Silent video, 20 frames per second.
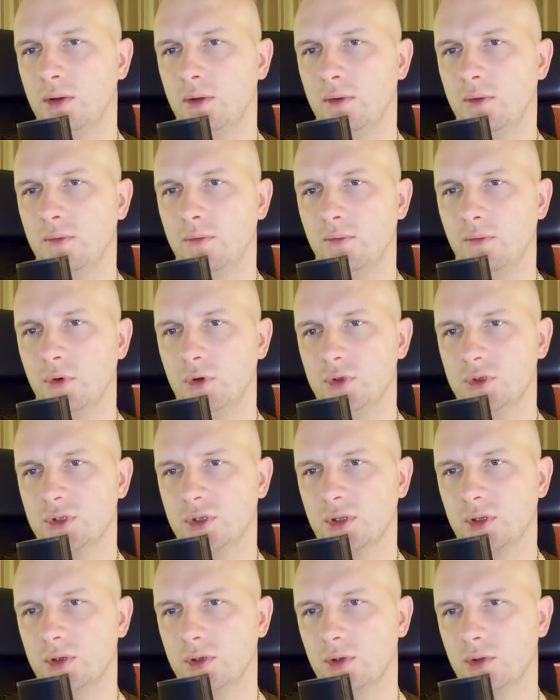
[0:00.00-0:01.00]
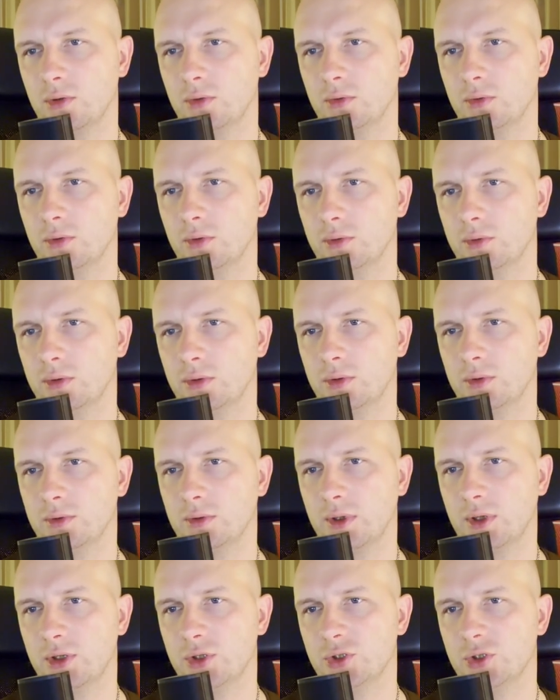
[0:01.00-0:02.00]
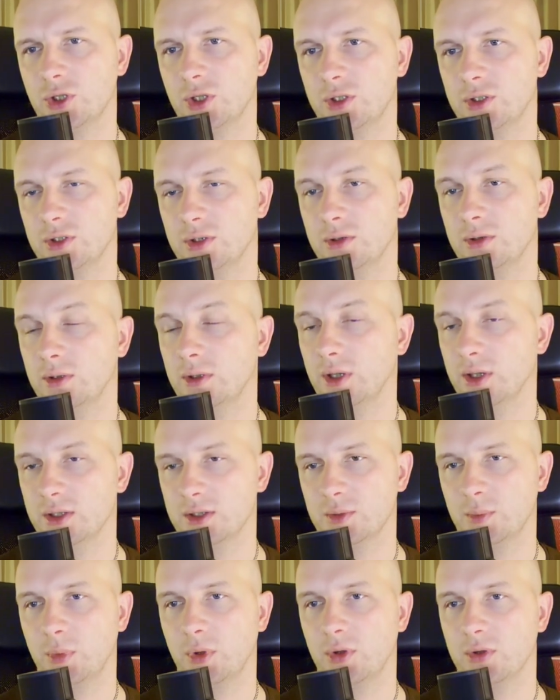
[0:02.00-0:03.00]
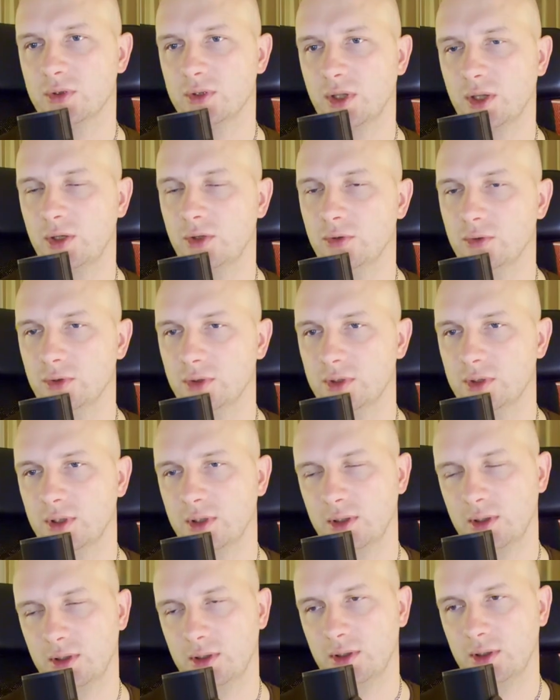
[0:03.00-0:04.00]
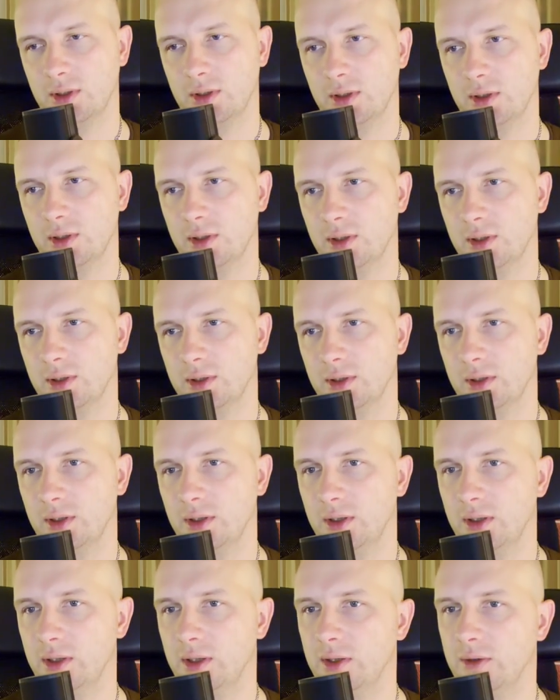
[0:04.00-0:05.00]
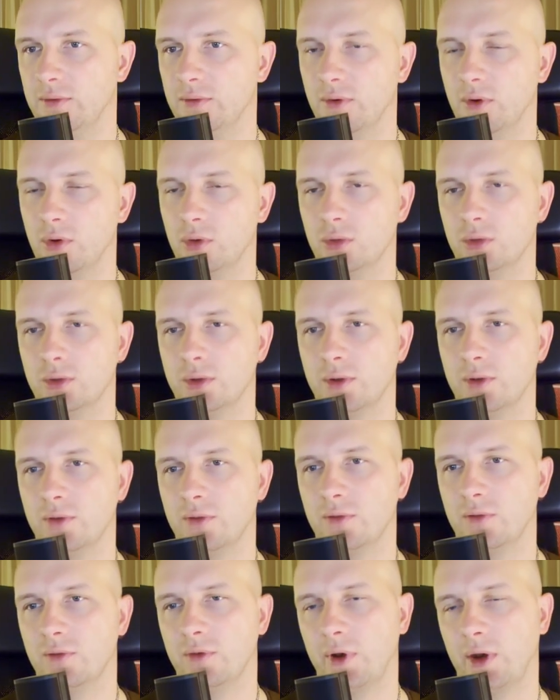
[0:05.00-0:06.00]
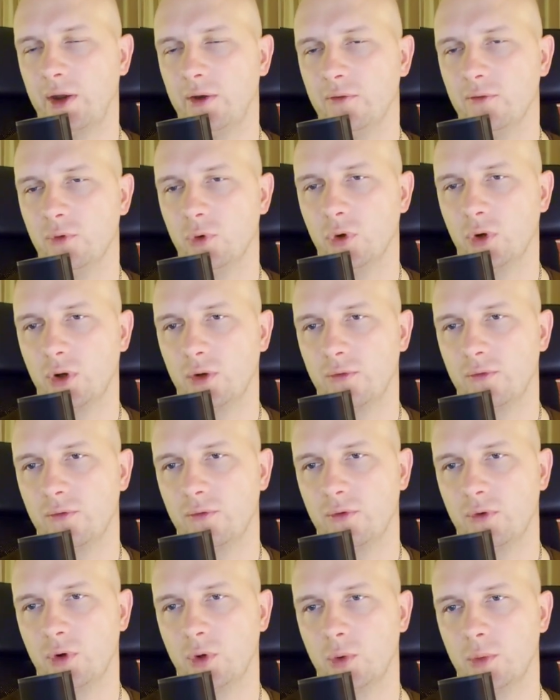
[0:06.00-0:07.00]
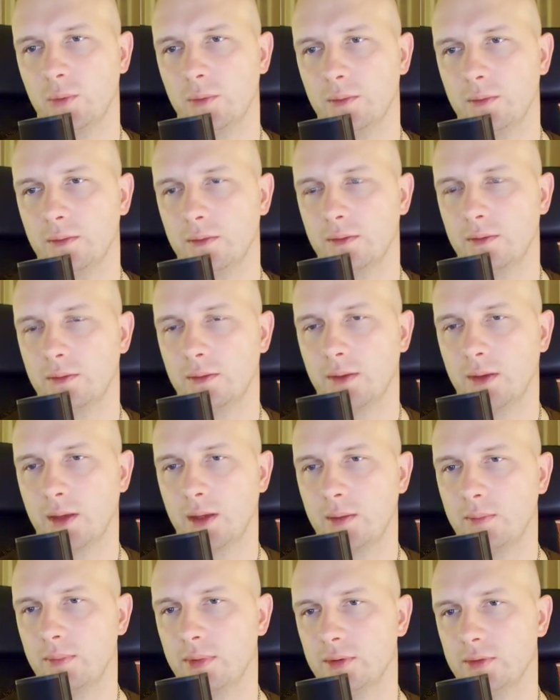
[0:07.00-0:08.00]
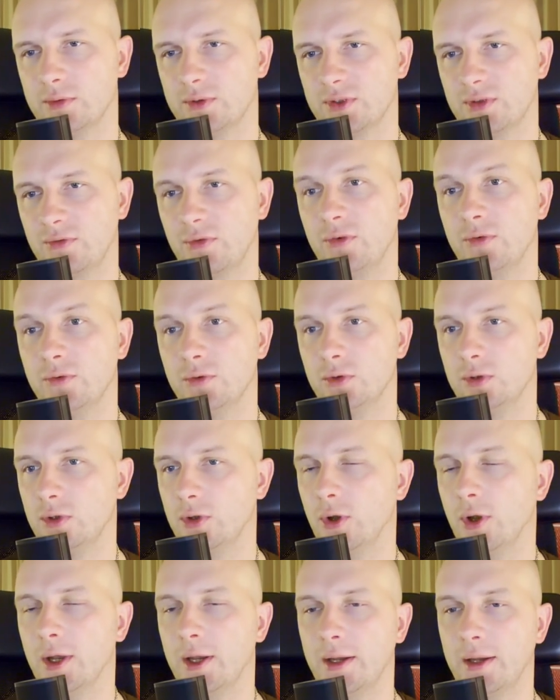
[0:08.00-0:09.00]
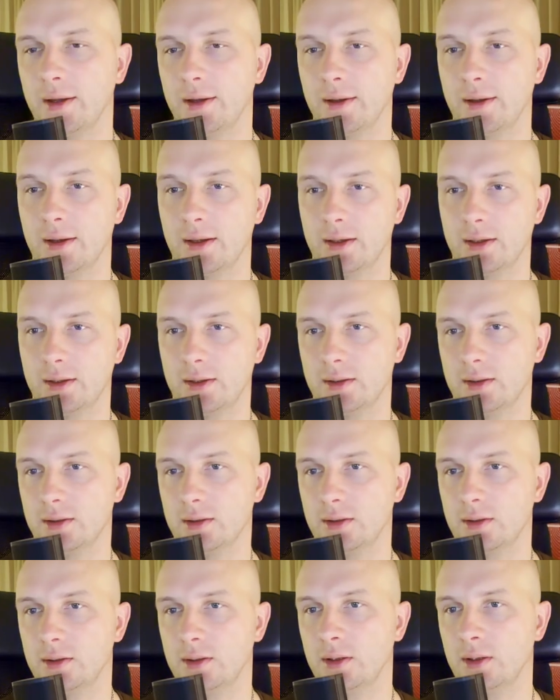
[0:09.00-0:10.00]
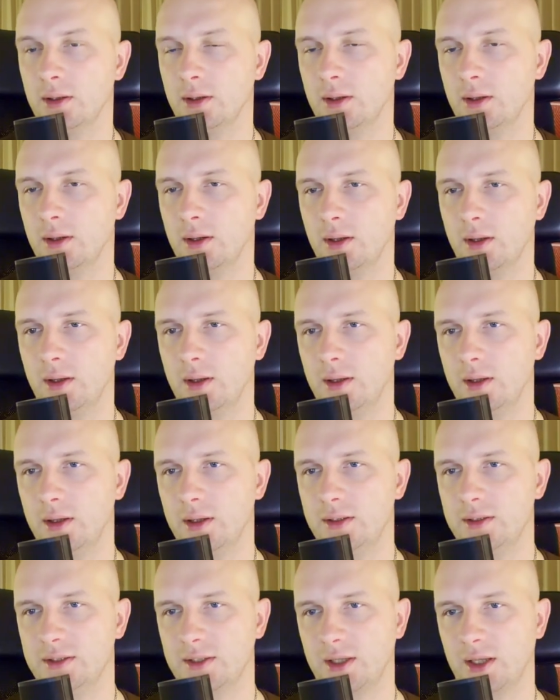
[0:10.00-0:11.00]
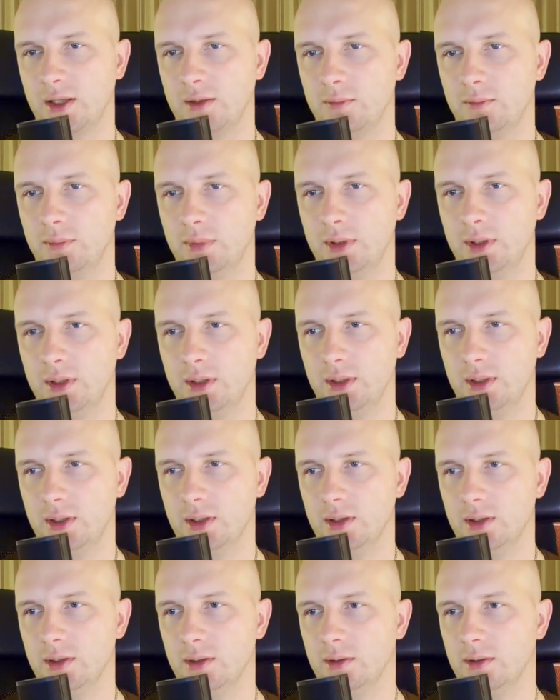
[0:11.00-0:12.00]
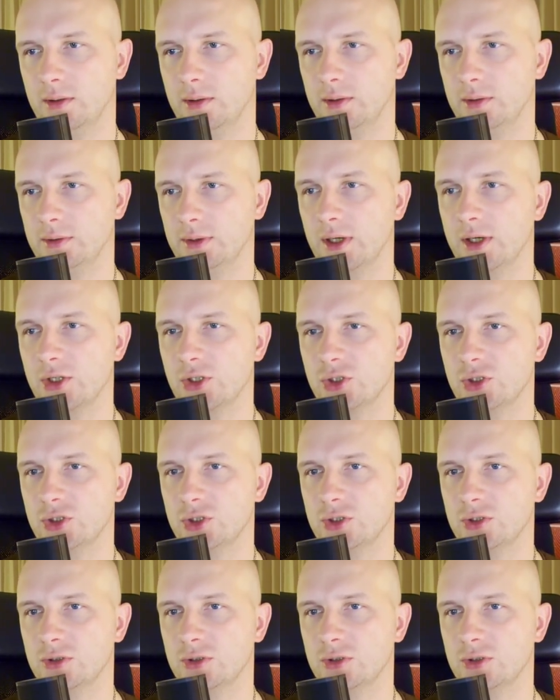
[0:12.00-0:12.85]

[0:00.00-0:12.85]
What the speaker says: Voice control not to are checked, yes, because I used a default framework from Apple SwiftUI and it can be large.